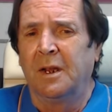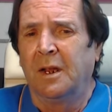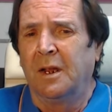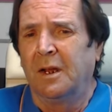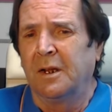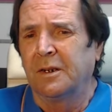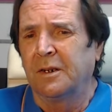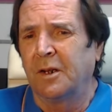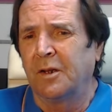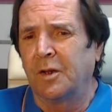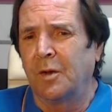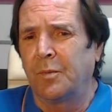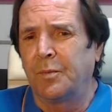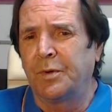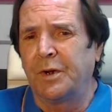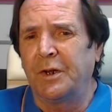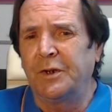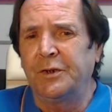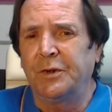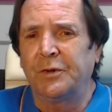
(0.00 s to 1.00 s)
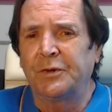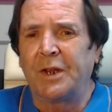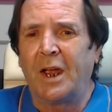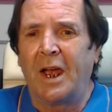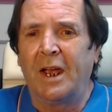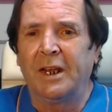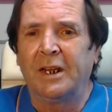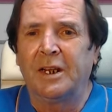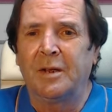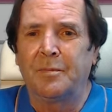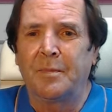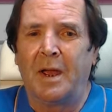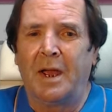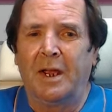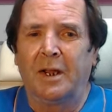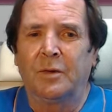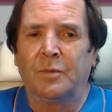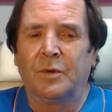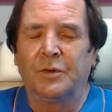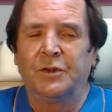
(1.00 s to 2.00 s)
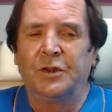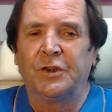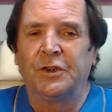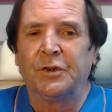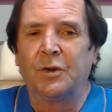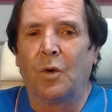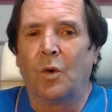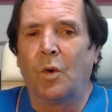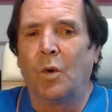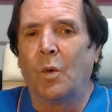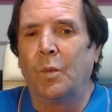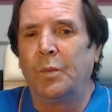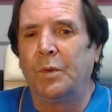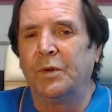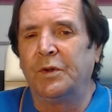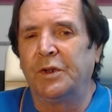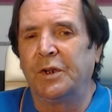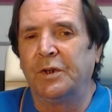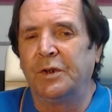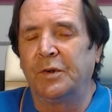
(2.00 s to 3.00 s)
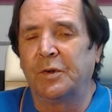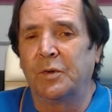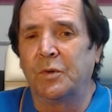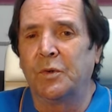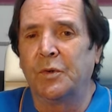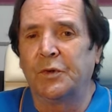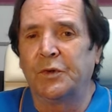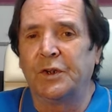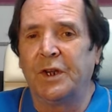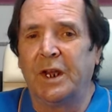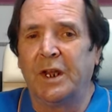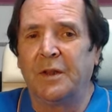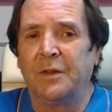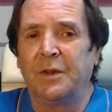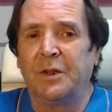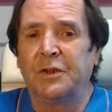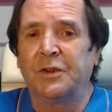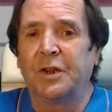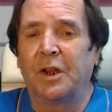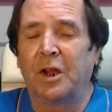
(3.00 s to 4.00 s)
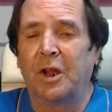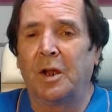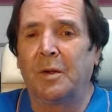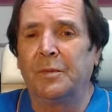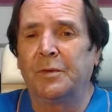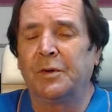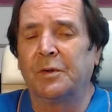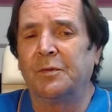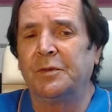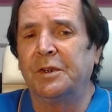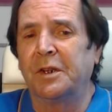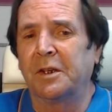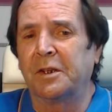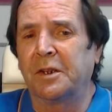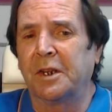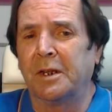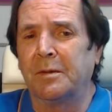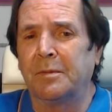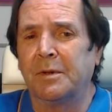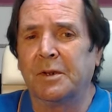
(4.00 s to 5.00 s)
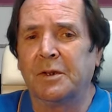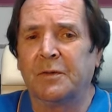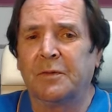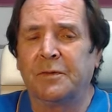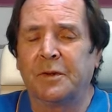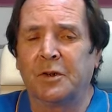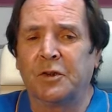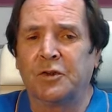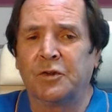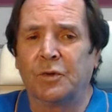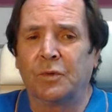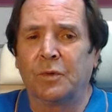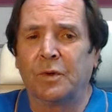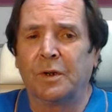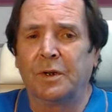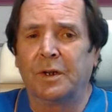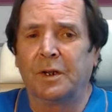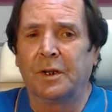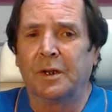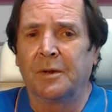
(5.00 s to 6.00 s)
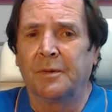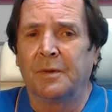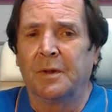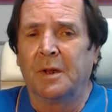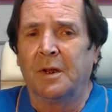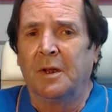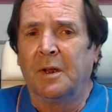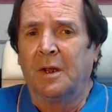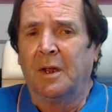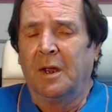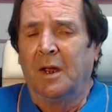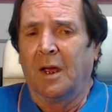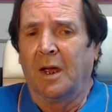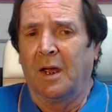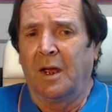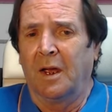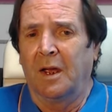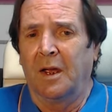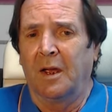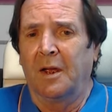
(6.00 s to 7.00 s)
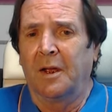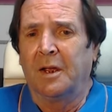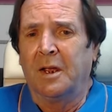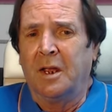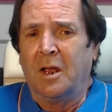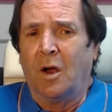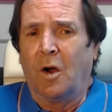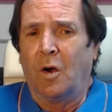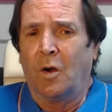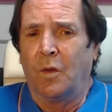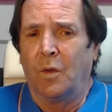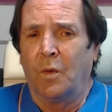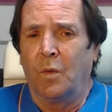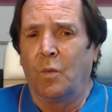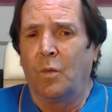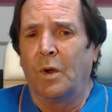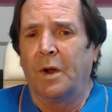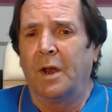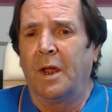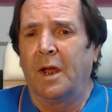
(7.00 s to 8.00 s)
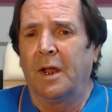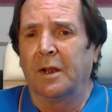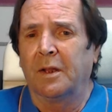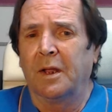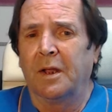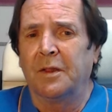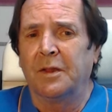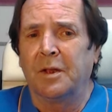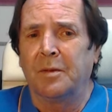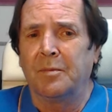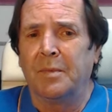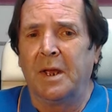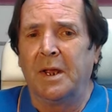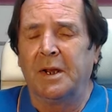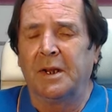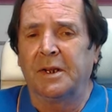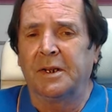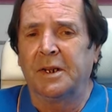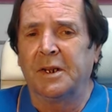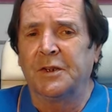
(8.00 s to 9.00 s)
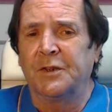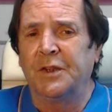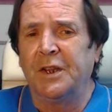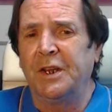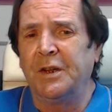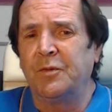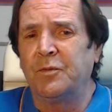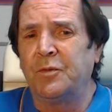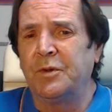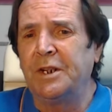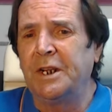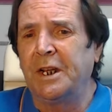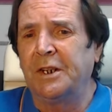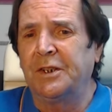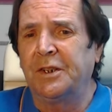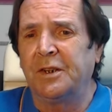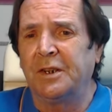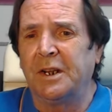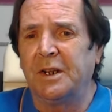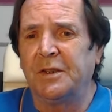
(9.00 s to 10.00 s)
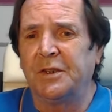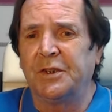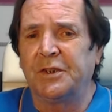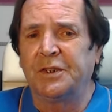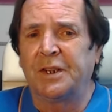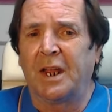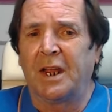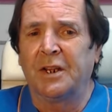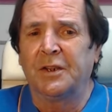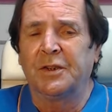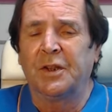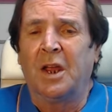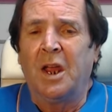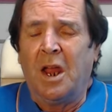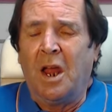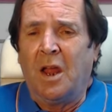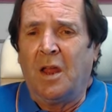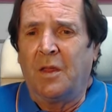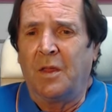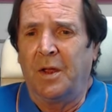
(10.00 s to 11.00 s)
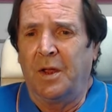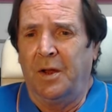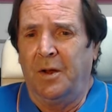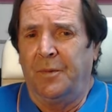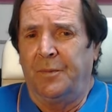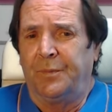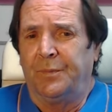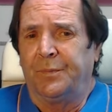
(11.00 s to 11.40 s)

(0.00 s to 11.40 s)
Now, the Brussels High Command, which is not open to negotiating the terms of the agreement for joining, on the one hand, like the Americans, they reiterate the stance that